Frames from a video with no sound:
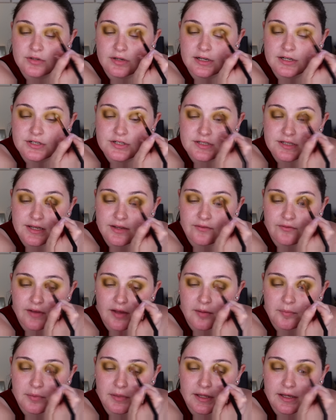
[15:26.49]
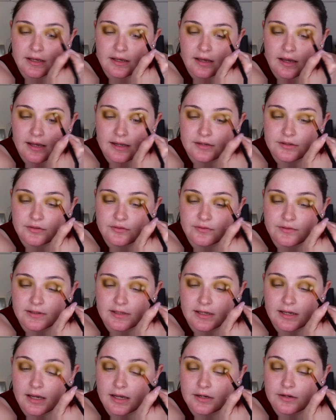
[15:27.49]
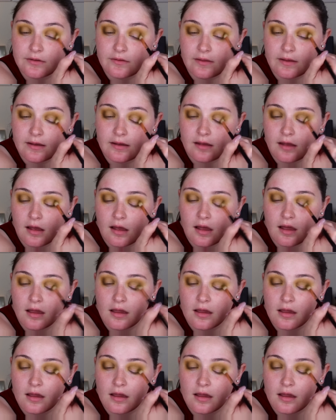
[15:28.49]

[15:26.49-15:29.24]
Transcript: or I just give up. Like I do feel like I do that